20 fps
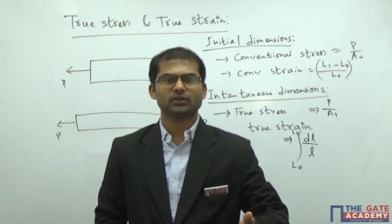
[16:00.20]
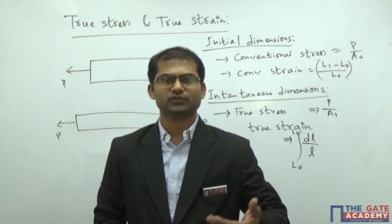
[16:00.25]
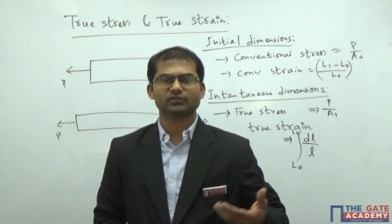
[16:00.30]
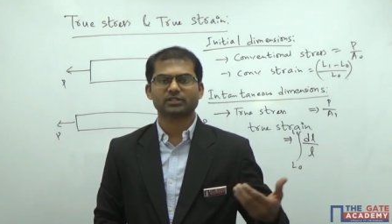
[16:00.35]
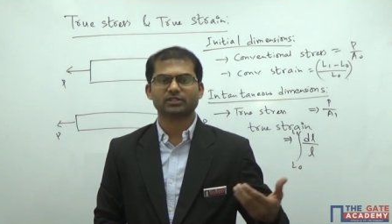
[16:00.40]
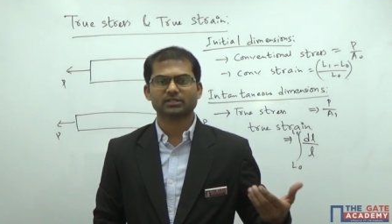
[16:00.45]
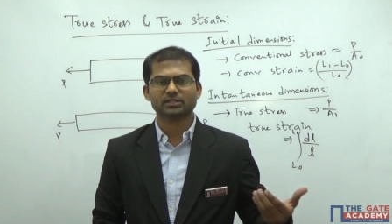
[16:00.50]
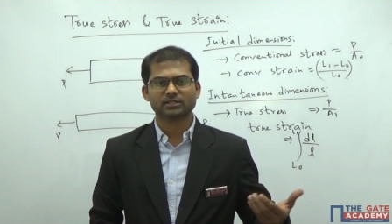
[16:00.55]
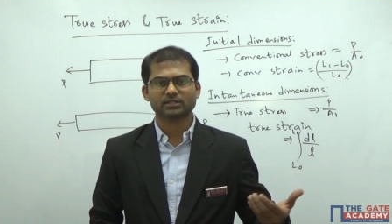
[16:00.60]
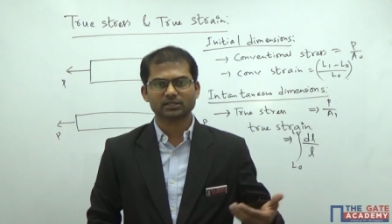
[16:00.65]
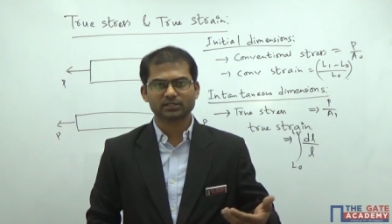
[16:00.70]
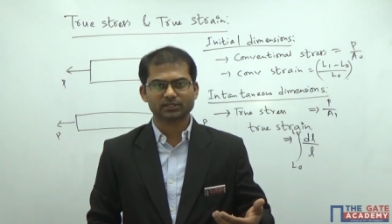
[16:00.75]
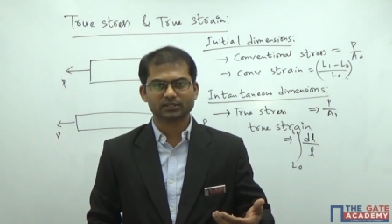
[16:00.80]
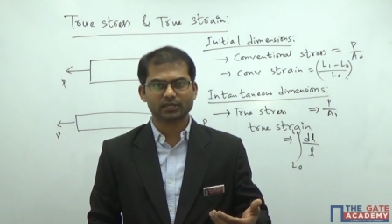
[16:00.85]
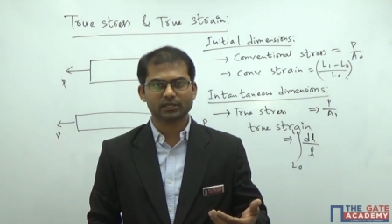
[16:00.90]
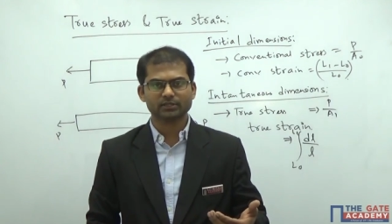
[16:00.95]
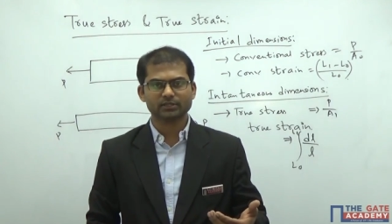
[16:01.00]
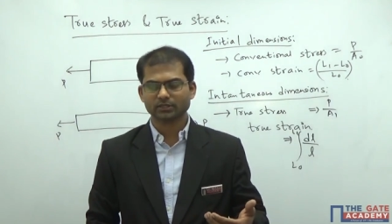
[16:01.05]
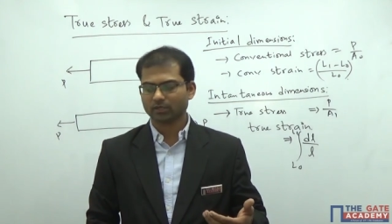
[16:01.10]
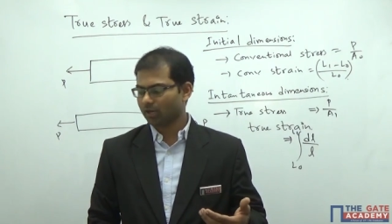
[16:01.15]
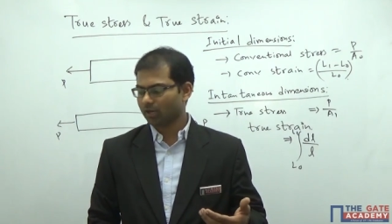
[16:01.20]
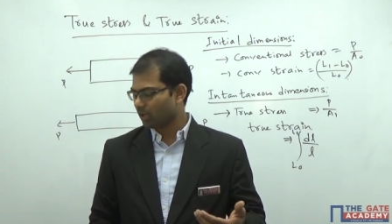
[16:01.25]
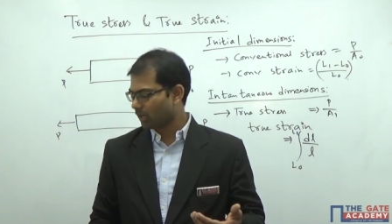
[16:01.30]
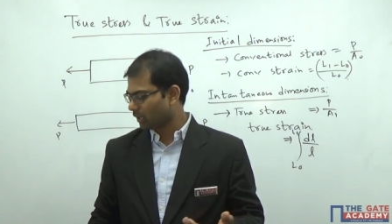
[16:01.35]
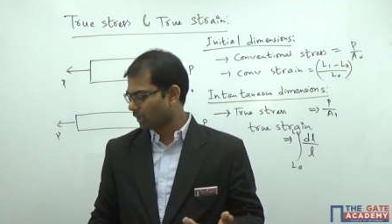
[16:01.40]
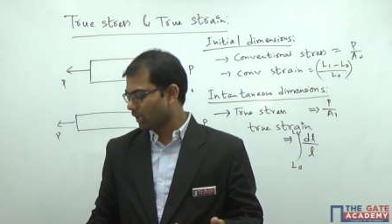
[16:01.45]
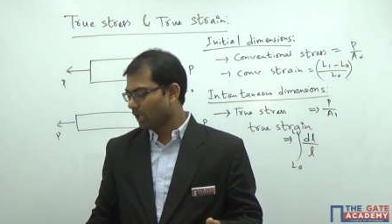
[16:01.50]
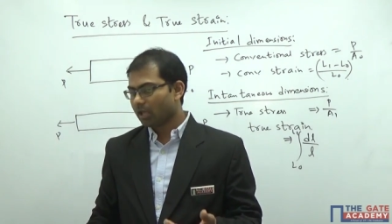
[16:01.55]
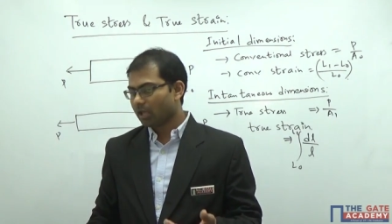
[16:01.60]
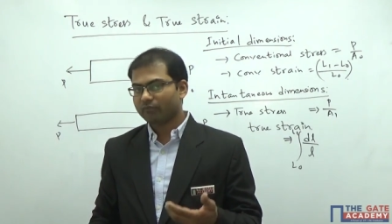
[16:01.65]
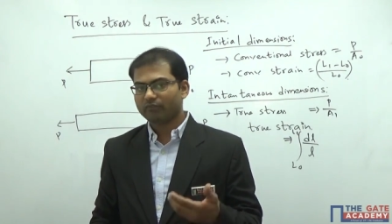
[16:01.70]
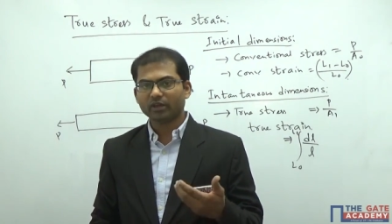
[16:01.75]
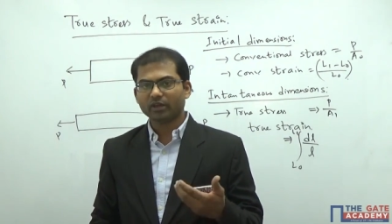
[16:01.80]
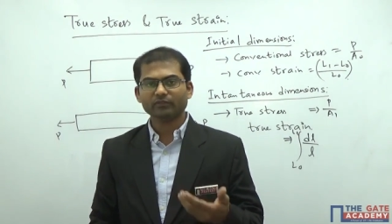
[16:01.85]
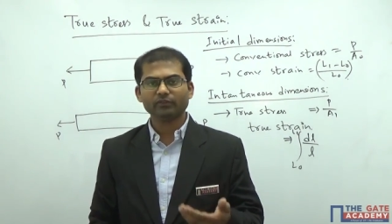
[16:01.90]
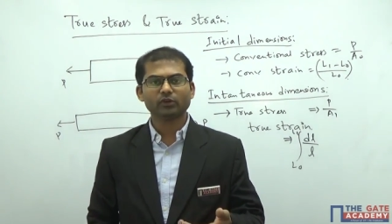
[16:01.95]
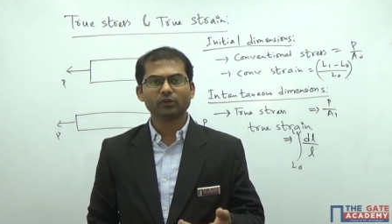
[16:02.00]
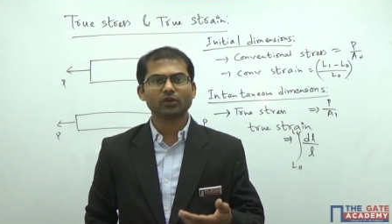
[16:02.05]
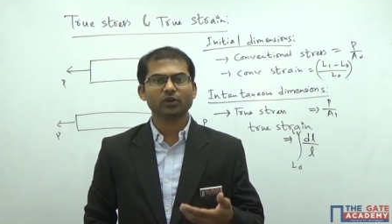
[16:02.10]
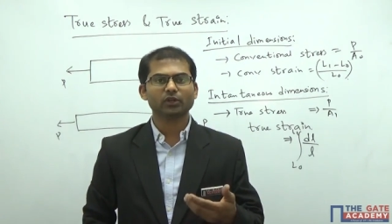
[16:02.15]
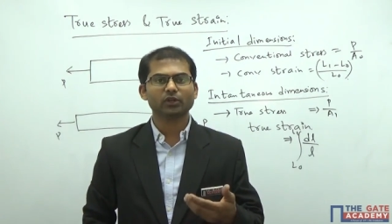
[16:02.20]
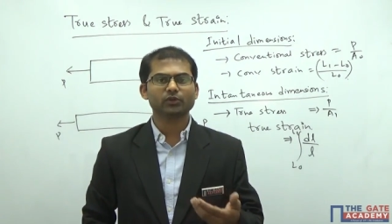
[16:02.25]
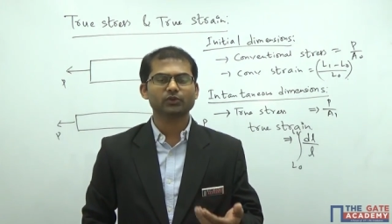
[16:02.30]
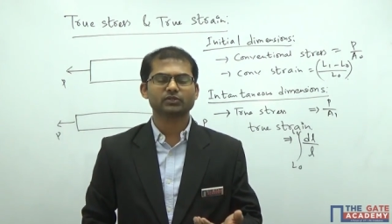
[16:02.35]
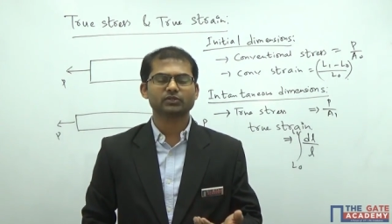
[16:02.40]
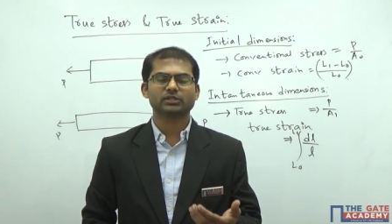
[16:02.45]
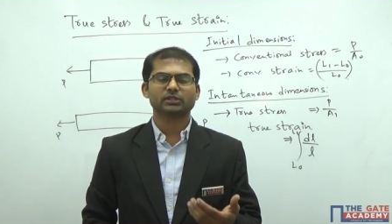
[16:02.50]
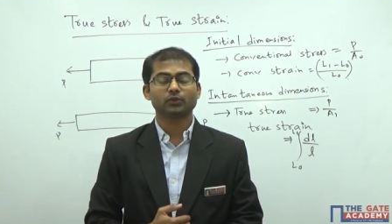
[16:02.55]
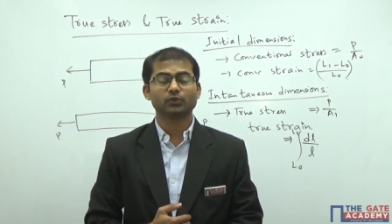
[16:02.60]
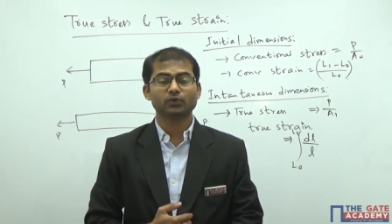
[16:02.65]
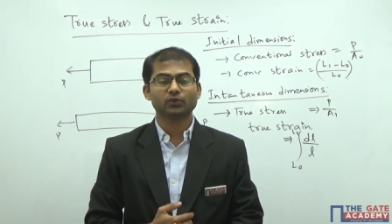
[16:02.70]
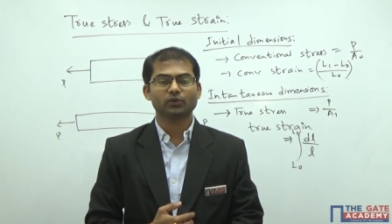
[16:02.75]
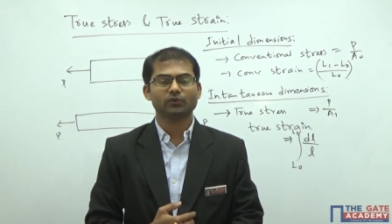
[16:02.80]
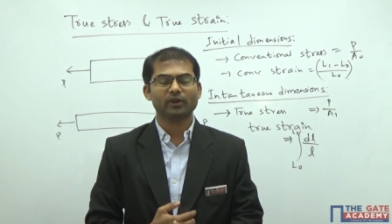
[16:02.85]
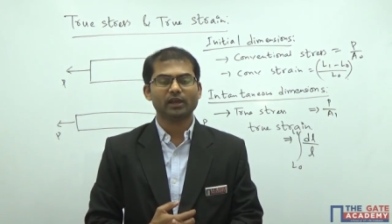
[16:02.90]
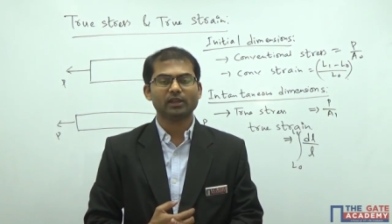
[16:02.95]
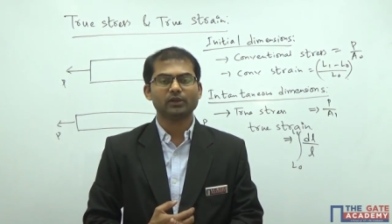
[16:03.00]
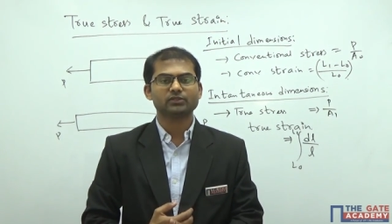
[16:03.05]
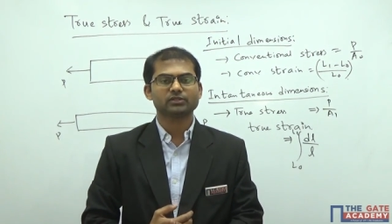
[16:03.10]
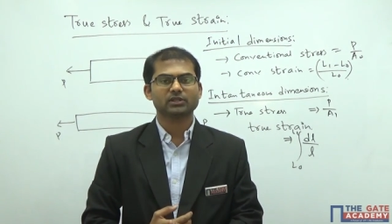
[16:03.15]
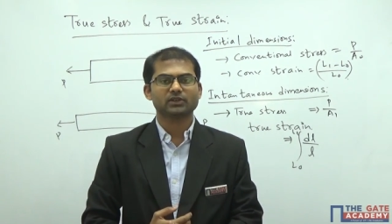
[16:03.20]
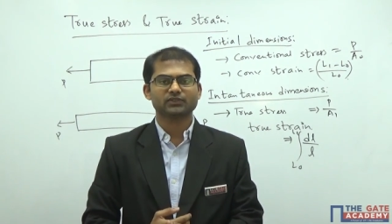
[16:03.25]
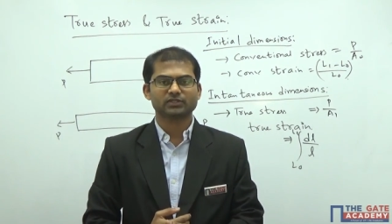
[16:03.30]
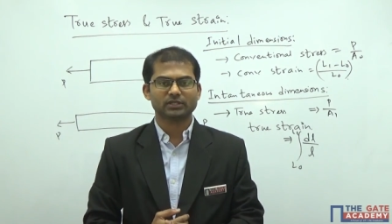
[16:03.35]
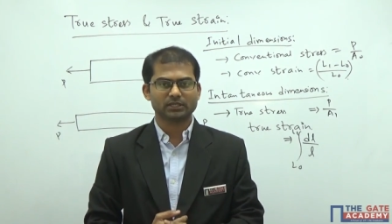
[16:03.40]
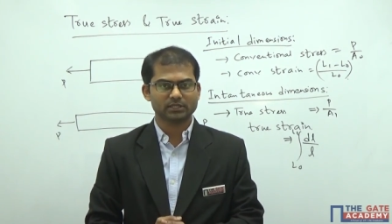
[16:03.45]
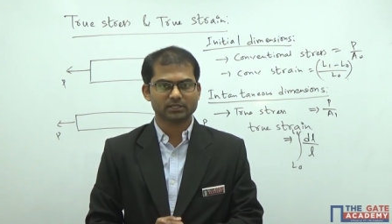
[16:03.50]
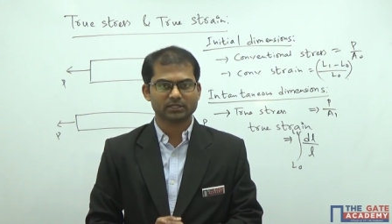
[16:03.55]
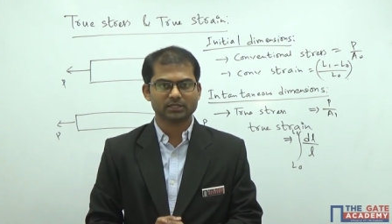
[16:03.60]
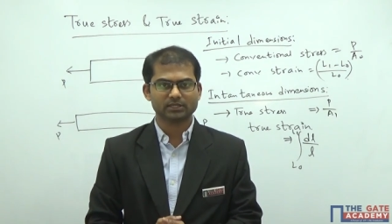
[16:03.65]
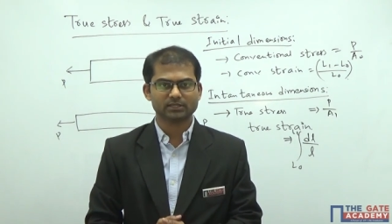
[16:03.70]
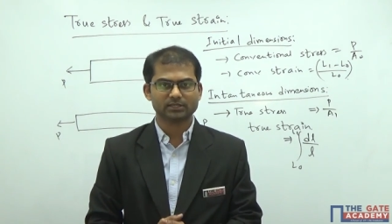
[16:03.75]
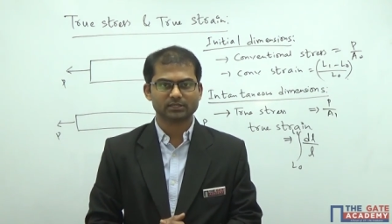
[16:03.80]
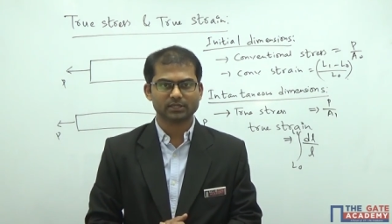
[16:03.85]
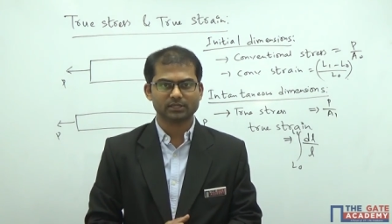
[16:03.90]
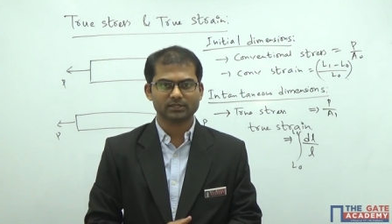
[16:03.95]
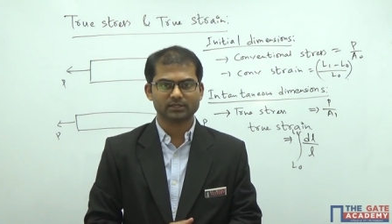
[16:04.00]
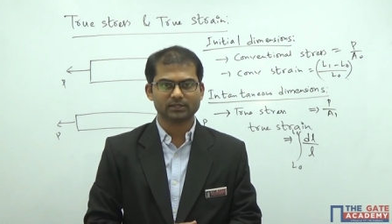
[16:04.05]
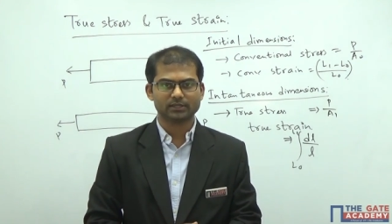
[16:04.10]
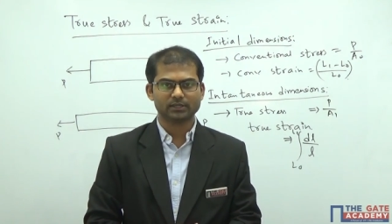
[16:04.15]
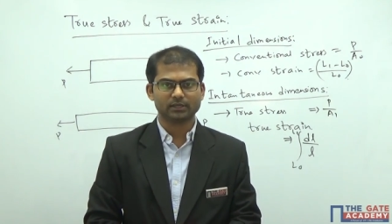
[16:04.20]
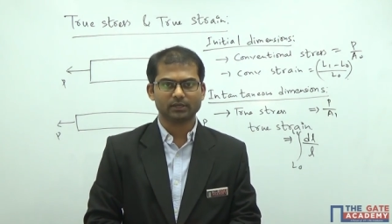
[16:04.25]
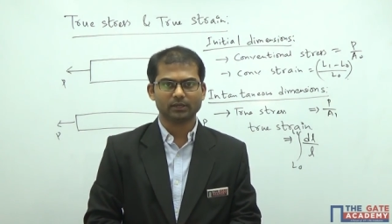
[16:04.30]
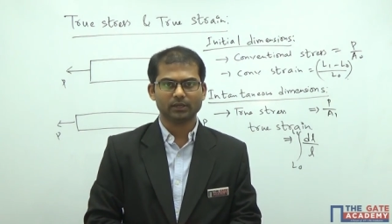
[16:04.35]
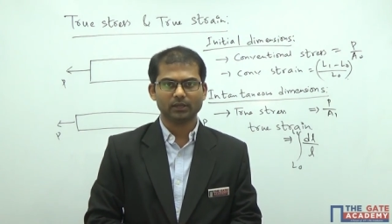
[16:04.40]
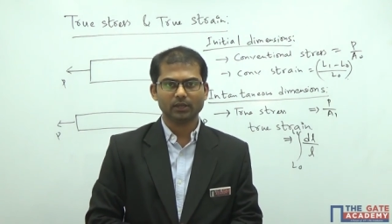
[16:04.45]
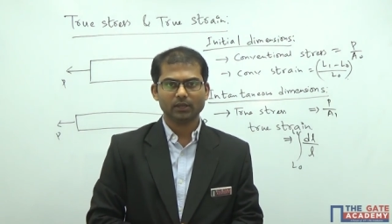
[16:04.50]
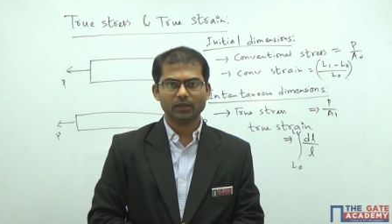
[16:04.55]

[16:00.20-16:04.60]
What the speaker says: of stresses and strains or when we're going to use the true values of stresses and strains here.